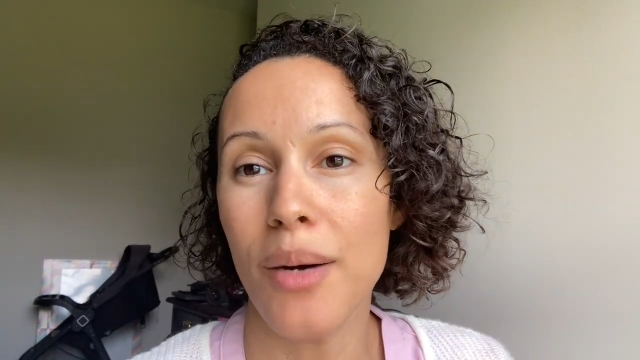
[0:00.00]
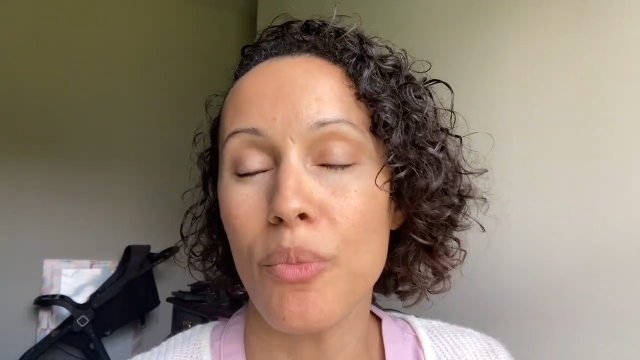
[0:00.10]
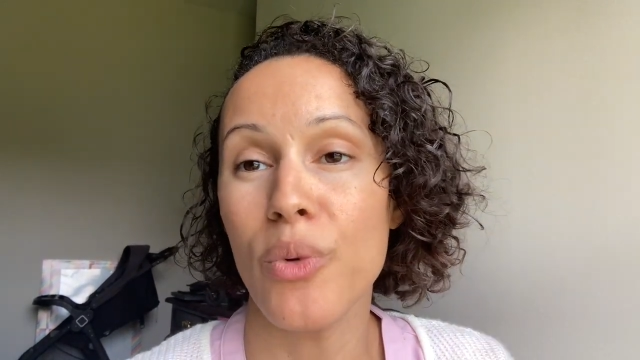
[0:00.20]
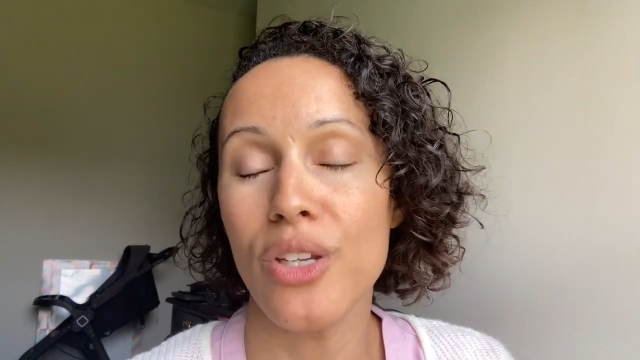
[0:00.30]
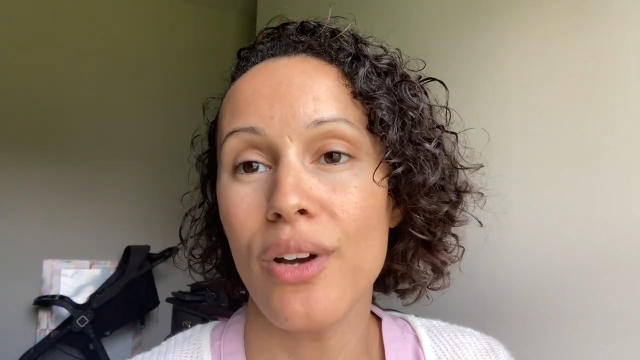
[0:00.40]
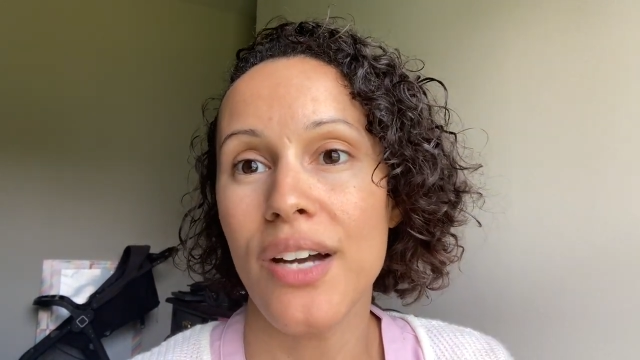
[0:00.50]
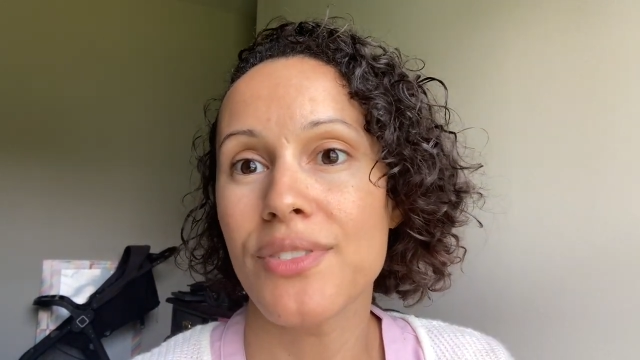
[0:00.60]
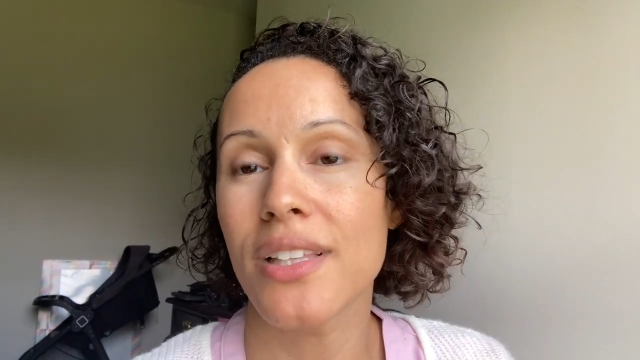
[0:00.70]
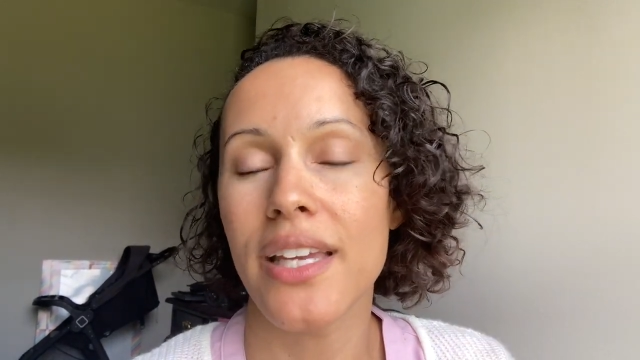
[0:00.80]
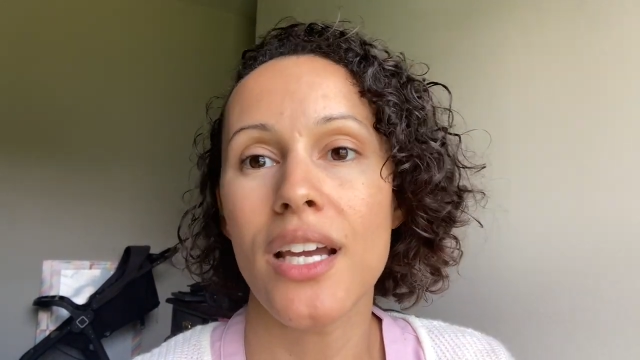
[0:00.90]
when you have
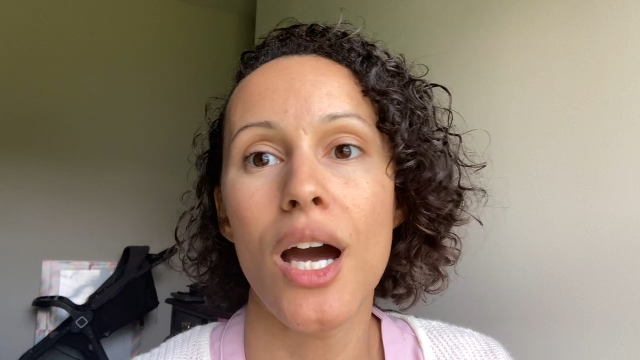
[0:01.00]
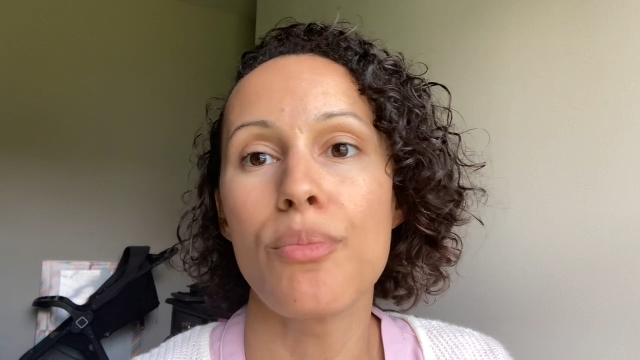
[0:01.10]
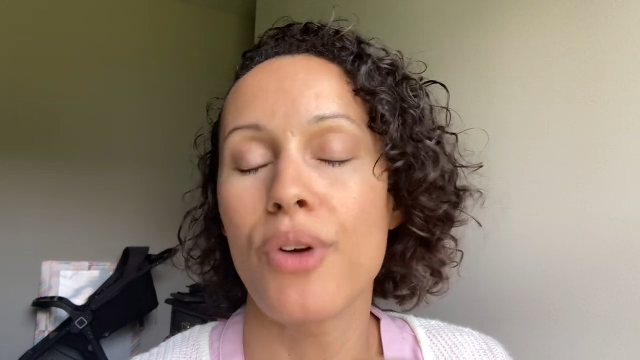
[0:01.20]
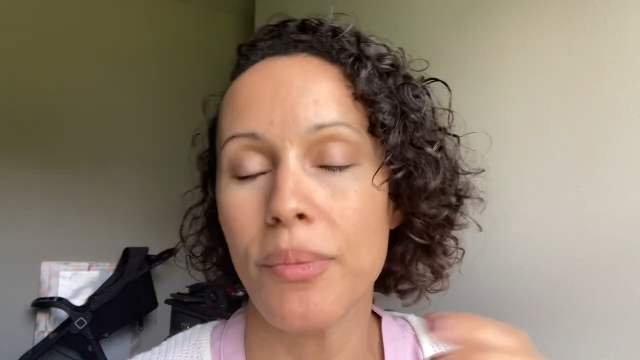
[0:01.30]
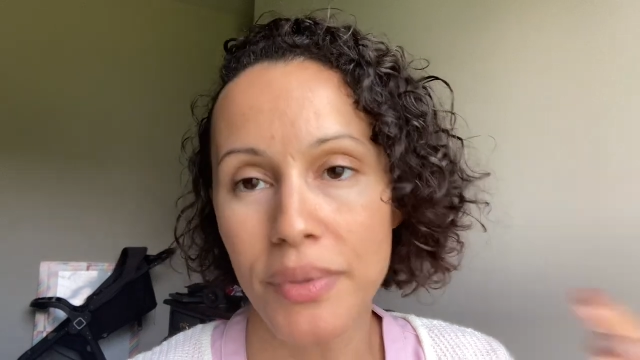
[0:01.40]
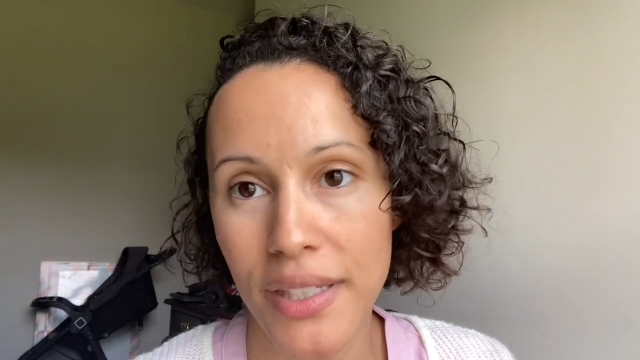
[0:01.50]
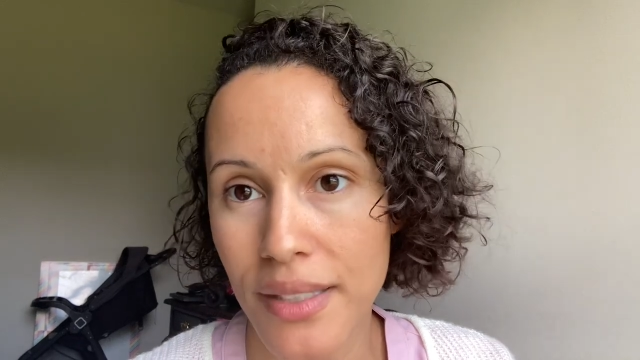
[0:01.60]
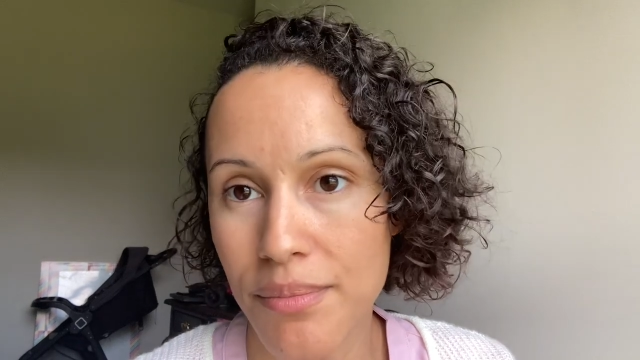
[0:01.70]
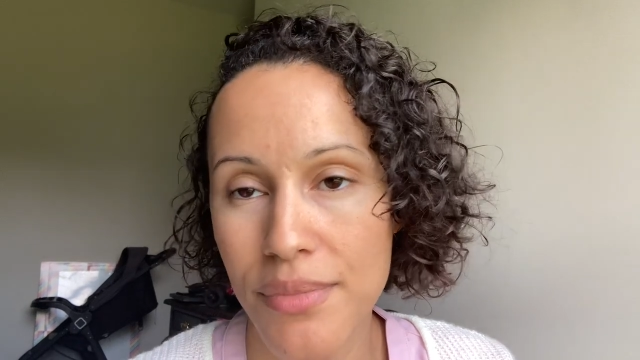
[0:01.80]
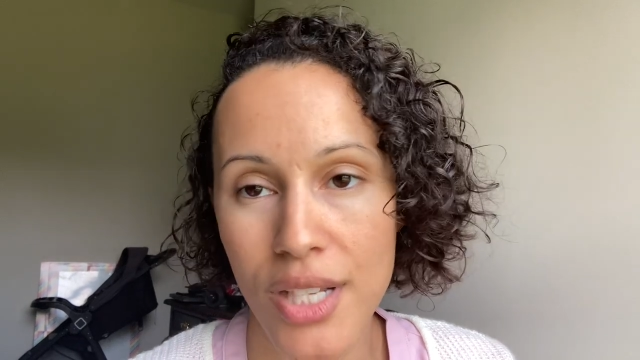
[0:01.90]
to like
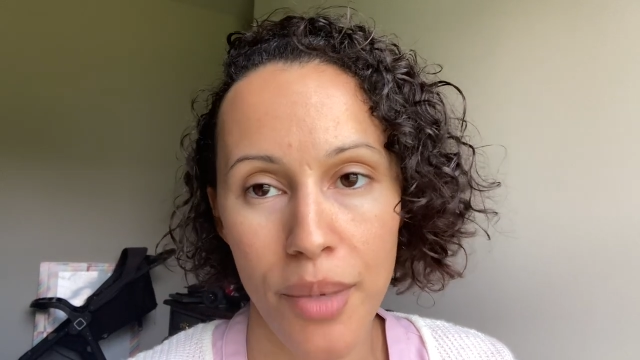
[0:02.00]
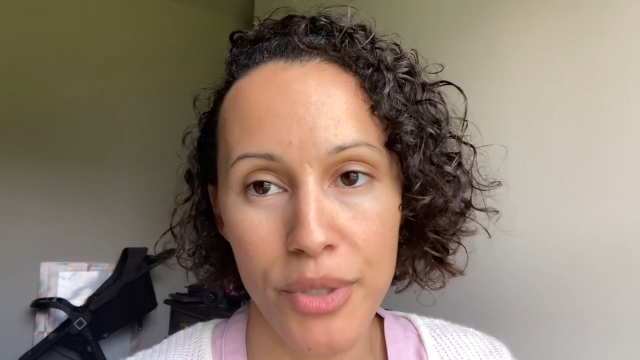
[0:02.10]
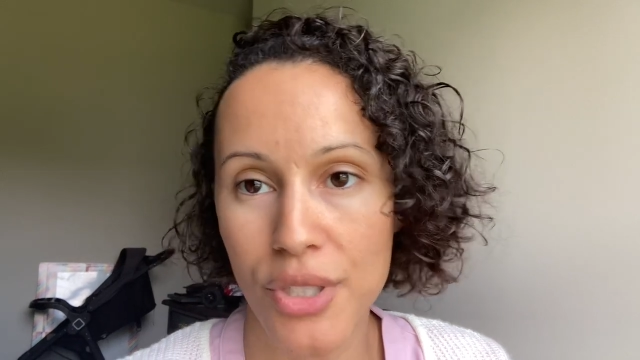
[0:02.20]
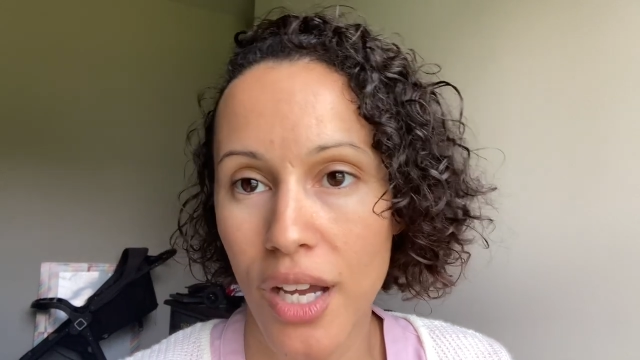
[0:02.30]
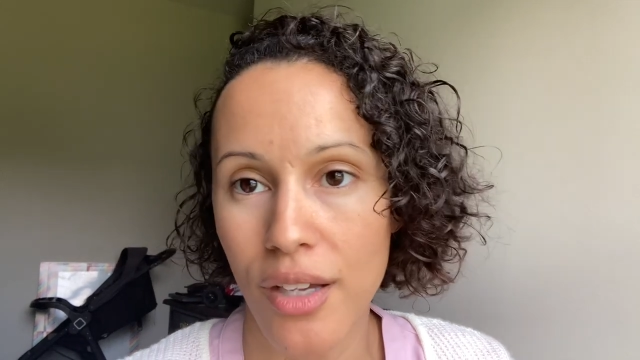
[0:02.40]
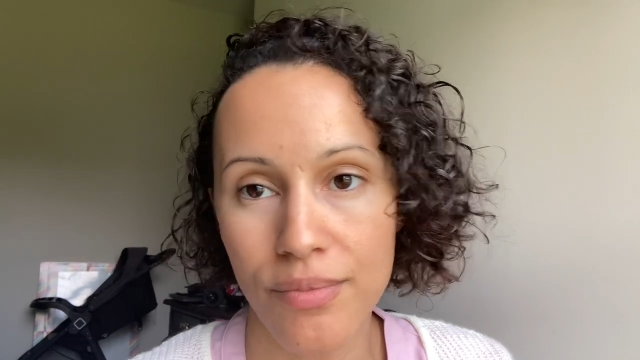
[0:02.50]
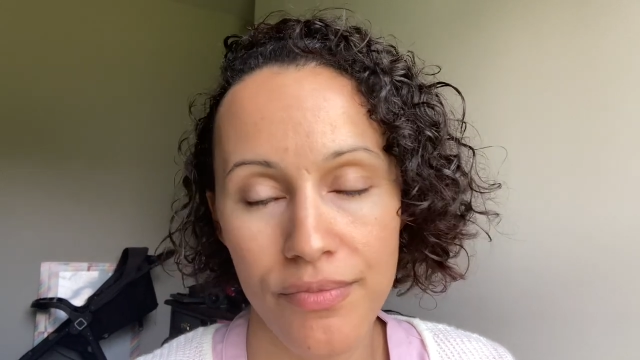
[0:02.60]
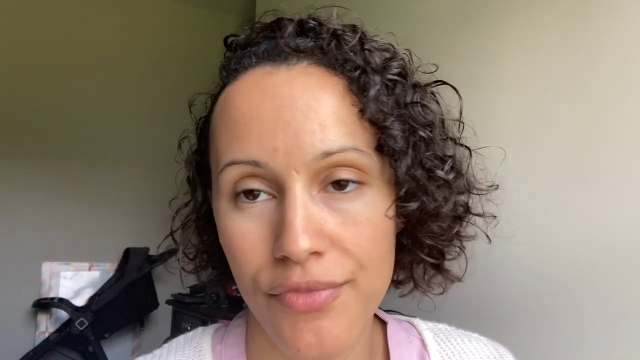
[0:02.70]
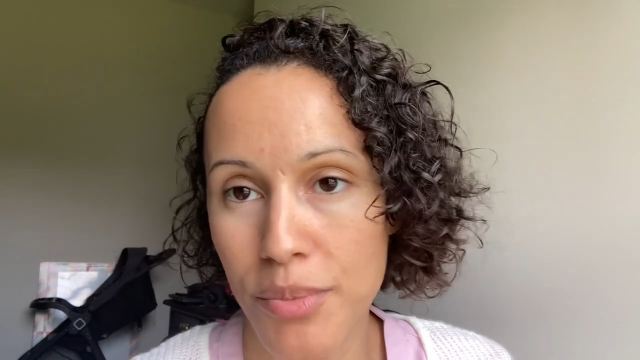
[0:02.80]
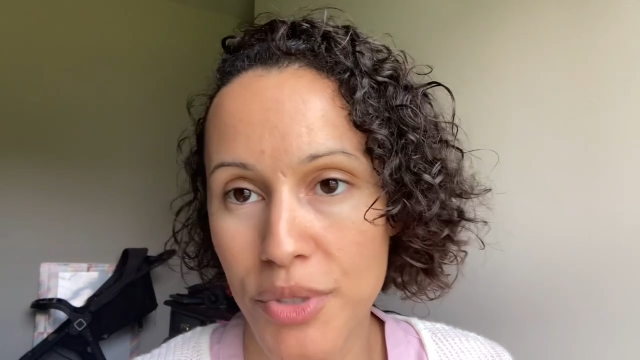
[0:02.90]
abruptly stop your child
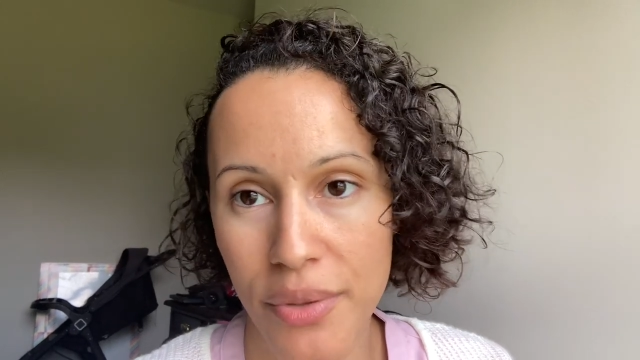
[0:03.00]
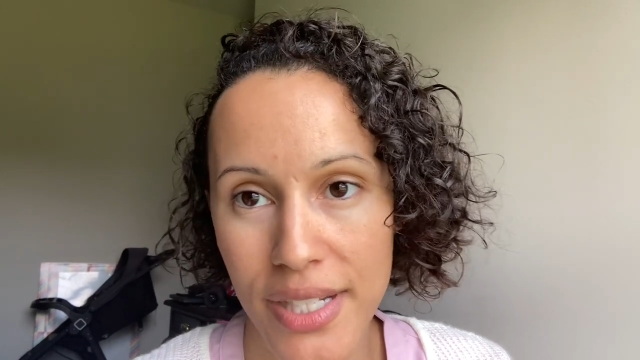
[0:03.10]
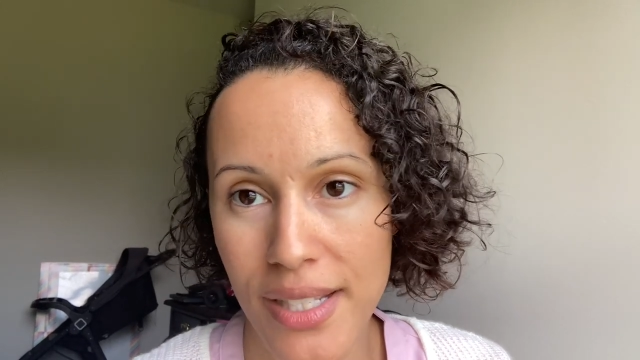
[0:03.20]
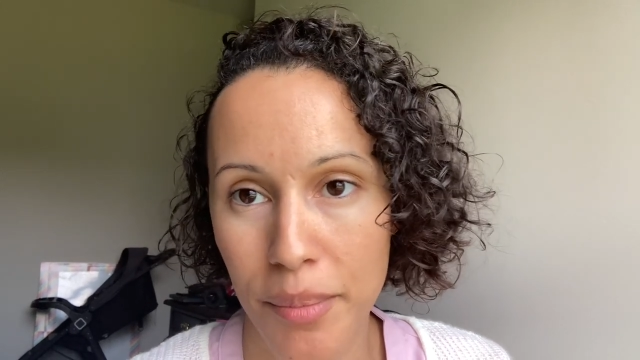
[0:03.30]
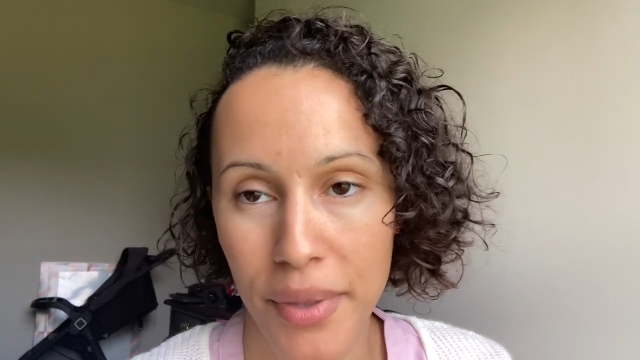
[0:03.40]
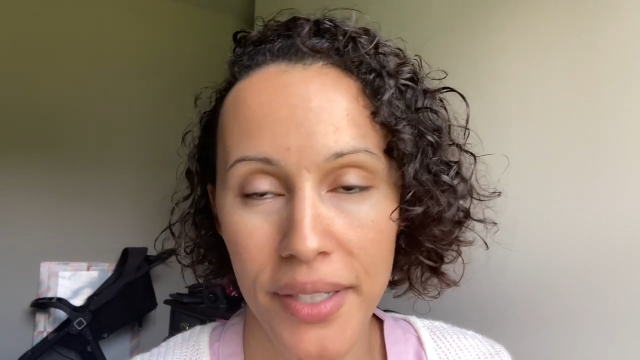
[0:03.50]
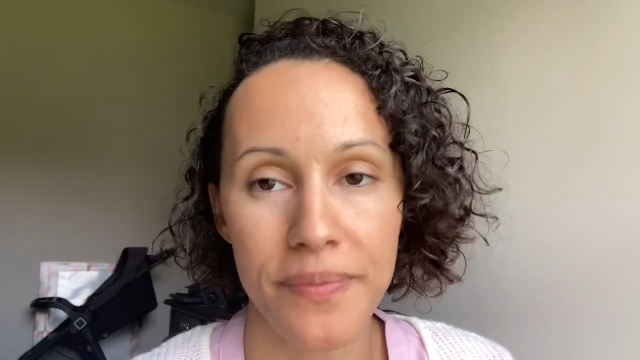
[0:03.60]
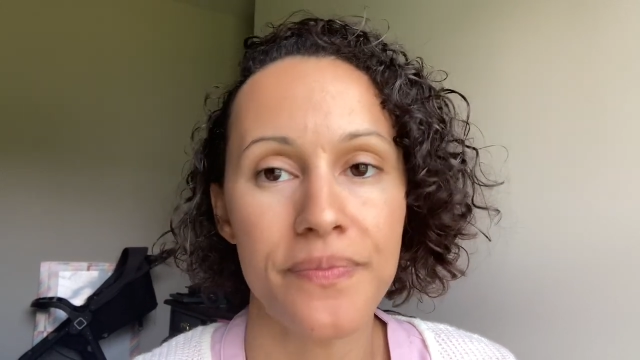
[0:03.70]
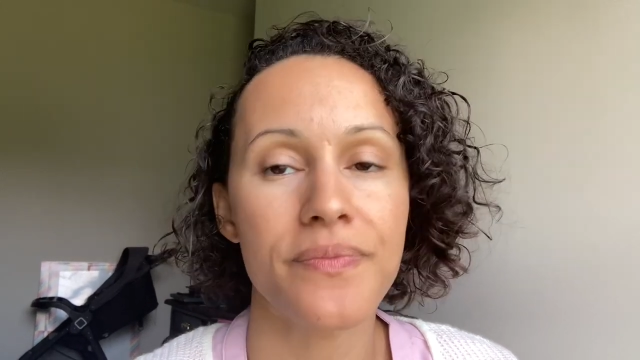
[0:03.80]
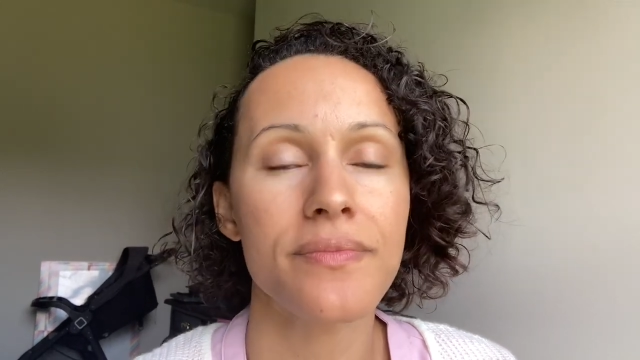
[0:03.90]
from doing something.